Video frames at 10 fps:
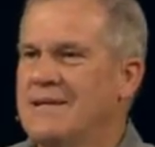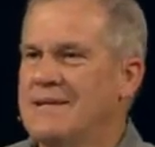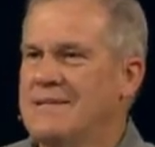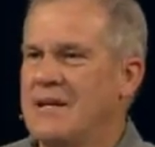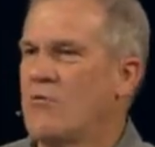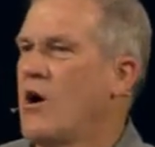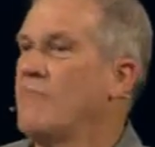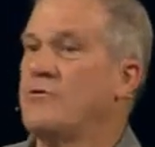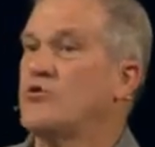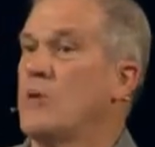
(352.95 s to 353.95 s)
Uh, they were
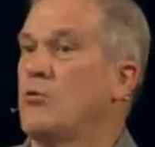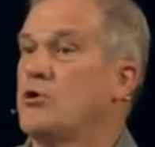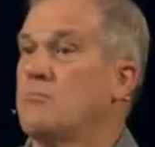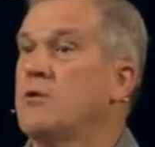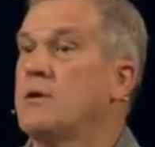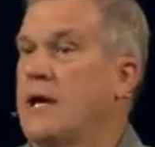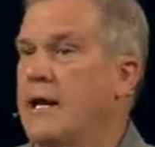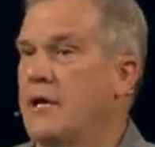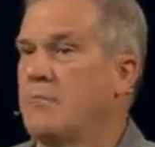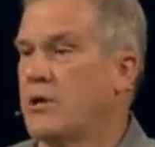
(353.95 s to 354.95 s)
having trouble
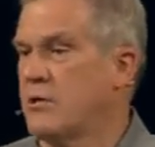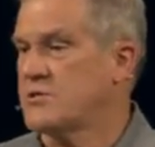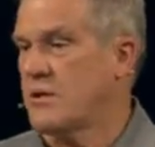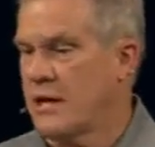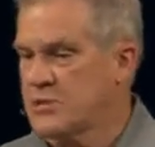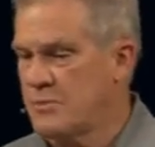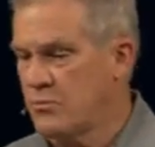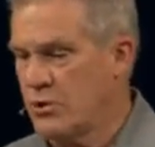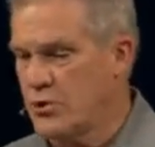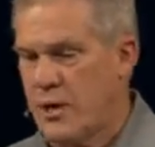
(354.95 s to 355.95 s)
communicating because the husband
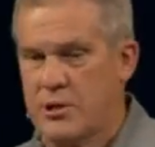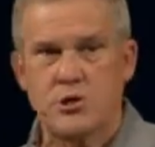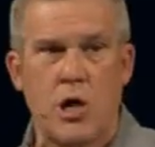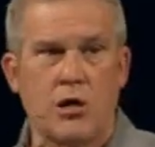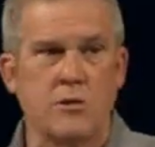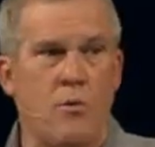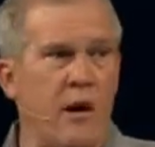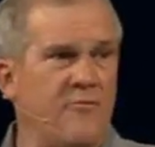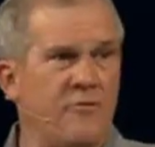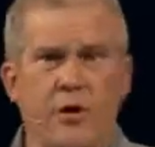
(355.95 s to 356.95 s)
would try to talk and the
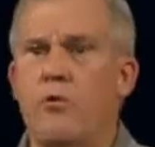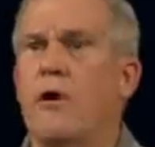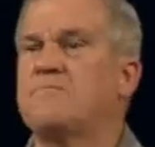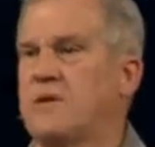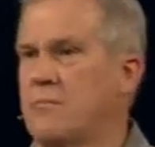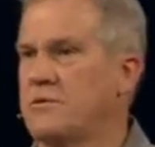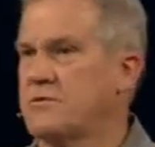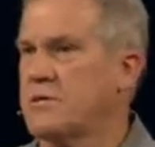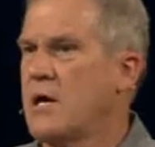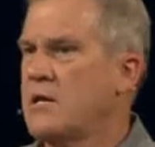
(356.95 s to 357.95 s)
wife would interrupt him and
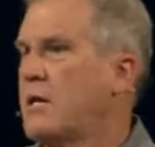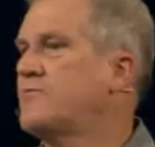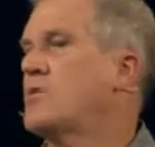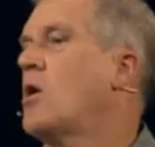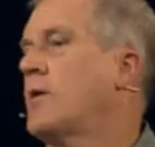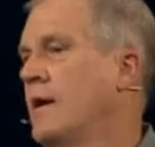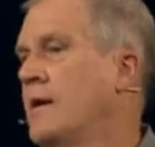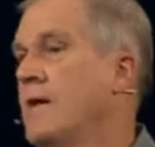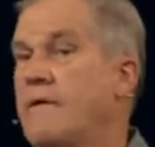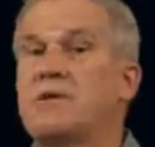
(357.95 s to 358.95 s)
just keep talking.
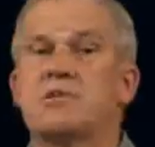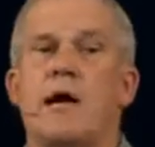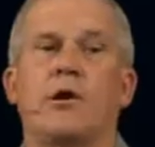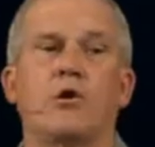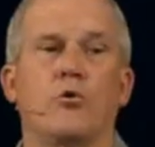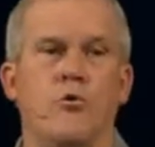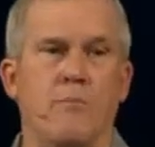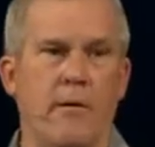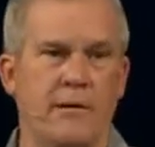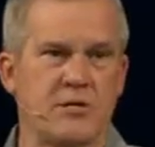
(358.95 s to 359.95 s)
They decided to go to a
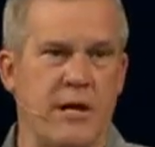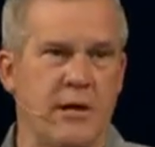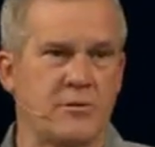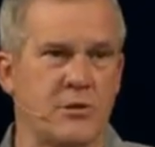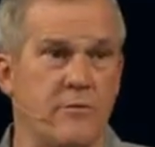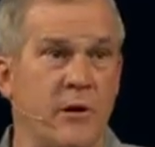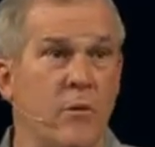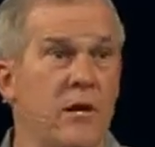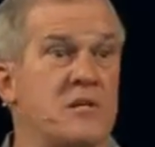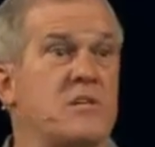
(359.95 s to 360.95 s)
marriage counselor and they
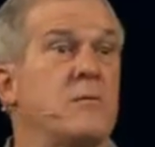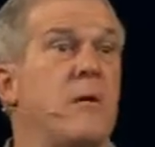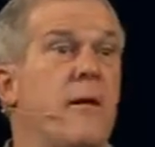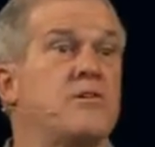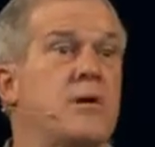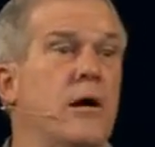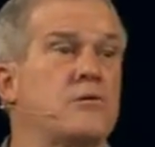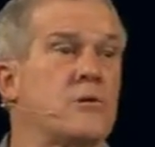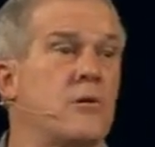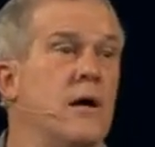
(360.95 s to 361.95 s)
went in to see the marriage
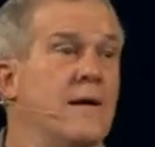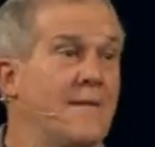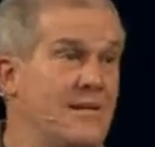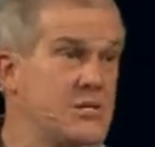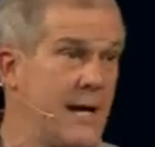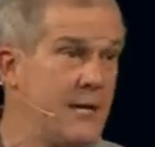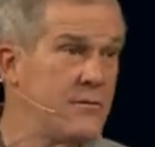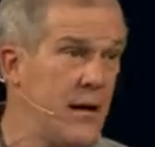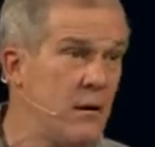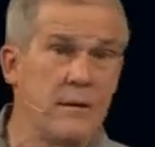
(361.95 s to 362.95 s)
counselor. They sat
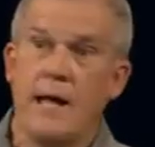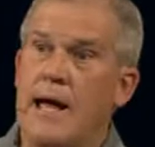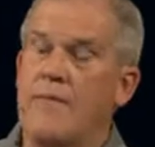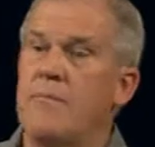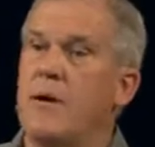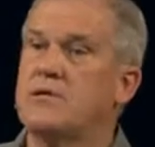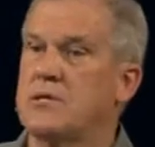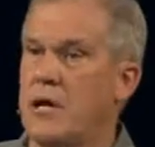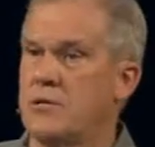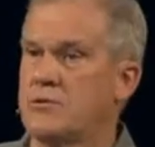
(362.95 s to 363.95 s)
down and the marriage
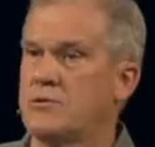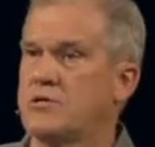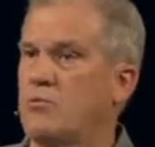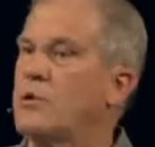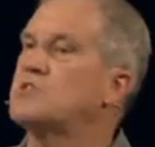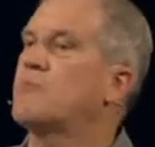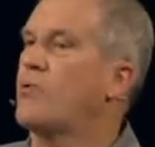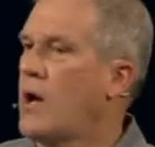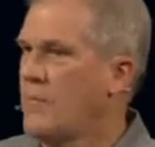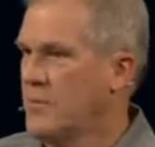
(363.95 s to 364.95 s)
counselor said, What's the
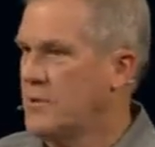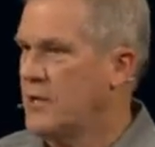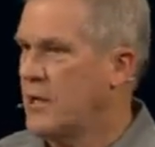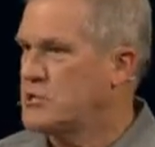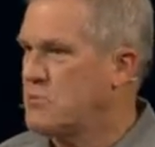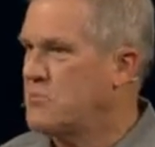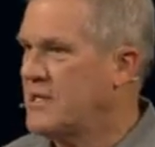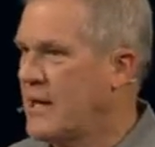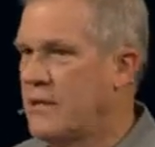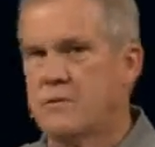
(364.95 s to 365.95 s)
problem? And the husband
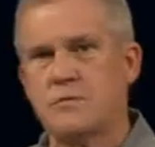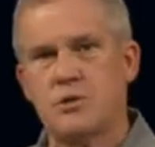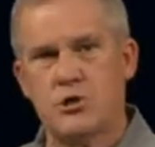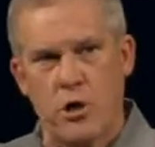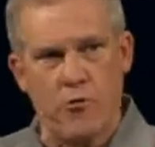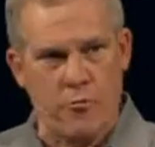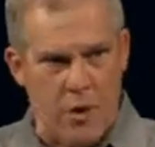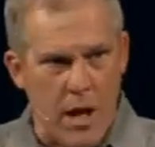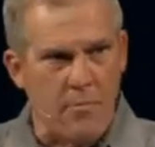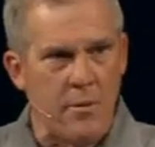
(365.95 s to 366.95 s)
began to share the
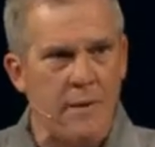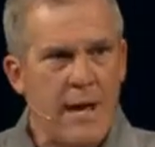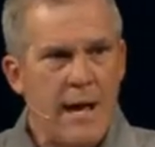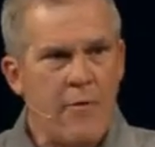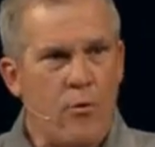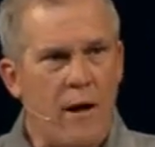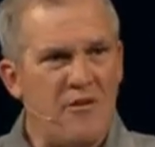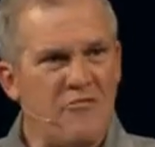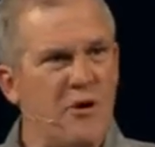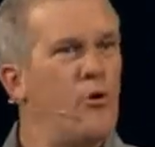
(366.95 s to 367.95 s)
problem and the
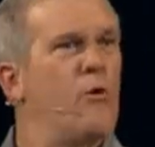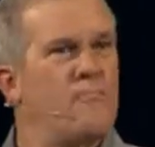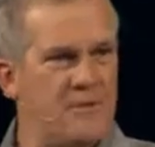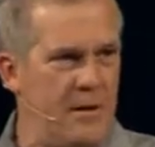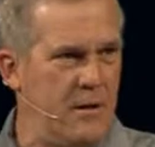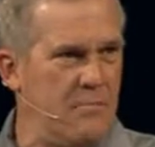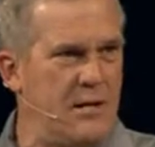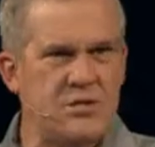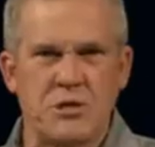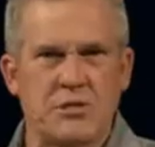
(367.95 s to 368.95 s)
wife interrupted him
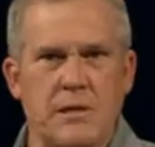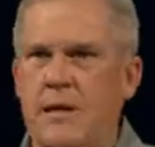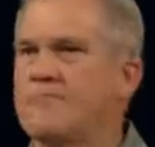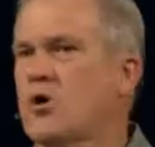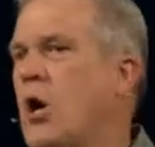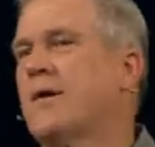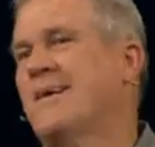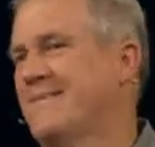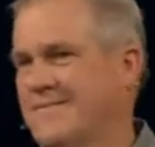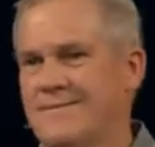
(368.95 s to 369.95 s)
and just kept
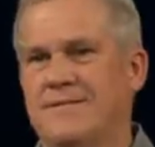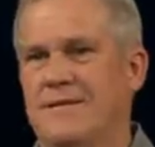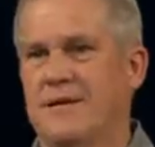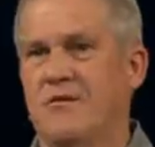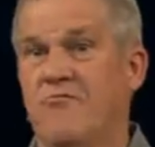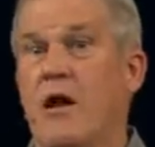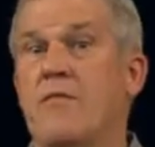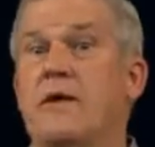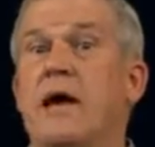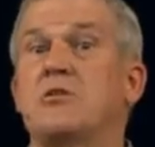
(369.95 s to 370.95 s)
talking. Finally,
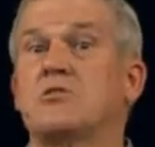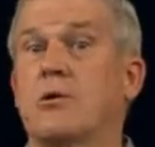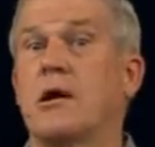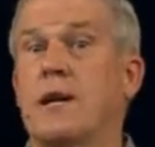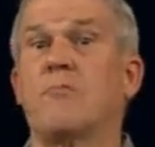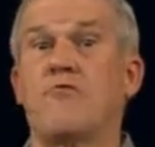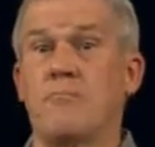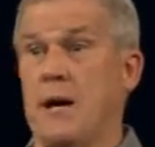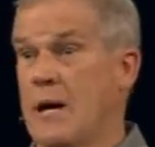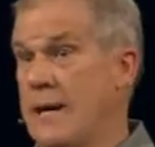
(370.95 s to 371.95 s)
the counselor got up
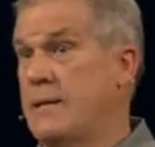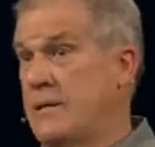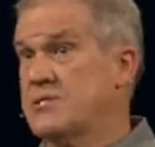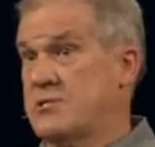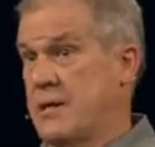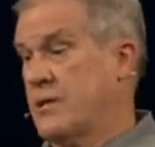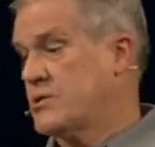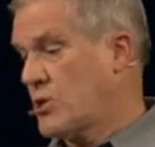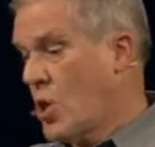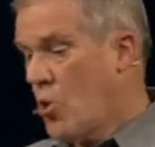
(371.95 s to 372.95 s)
from behind his
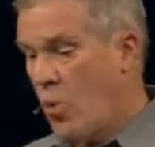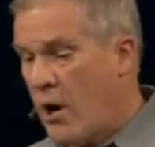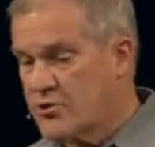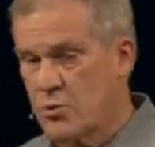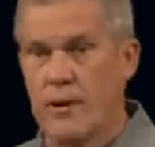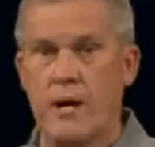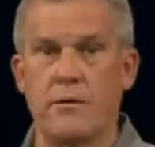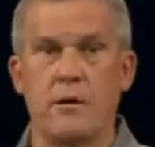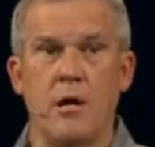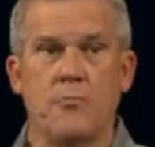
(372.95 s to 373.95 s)
desk, walked
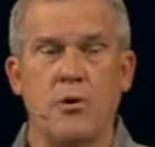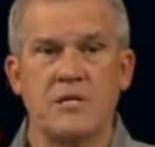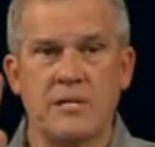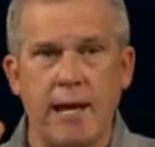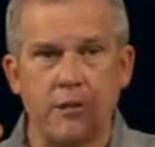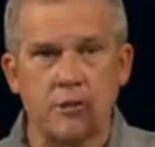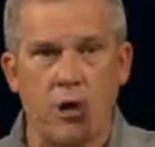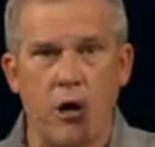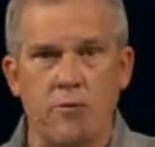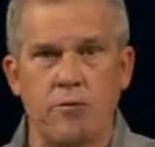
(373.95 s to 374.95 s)
around, put his hands
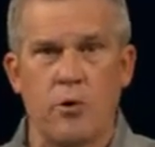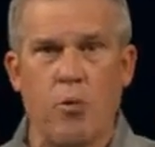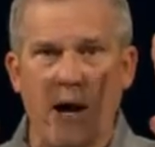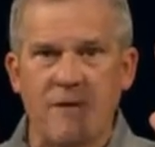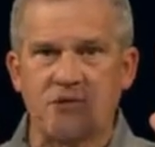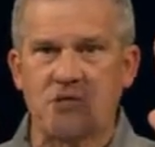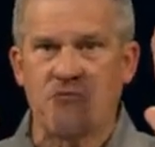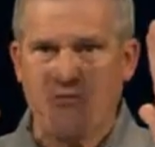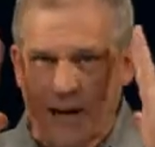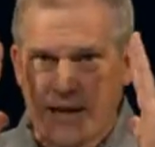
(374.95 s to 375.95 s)
on the wife's
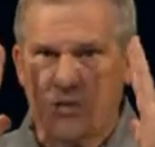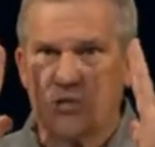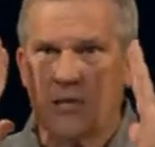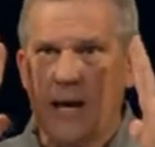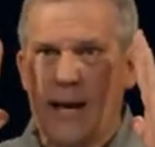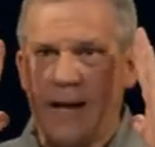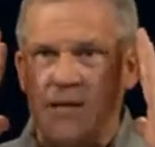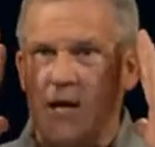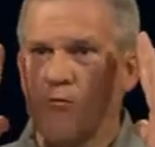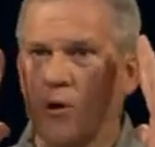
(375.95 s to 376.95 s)
face,
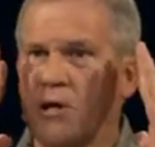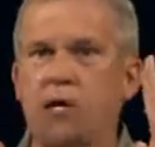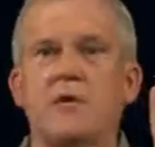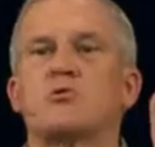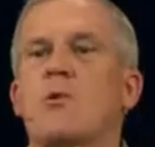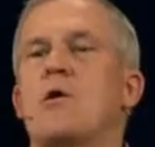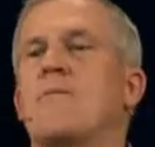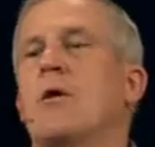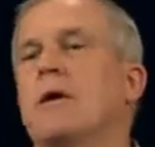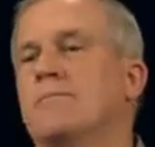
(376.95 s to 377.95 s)
and gave her a kiss right
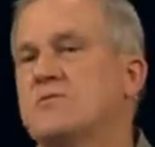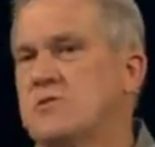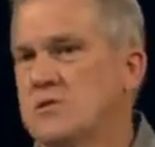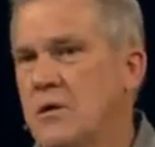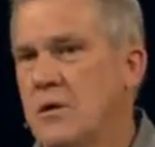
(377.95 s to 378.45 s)
on the lips.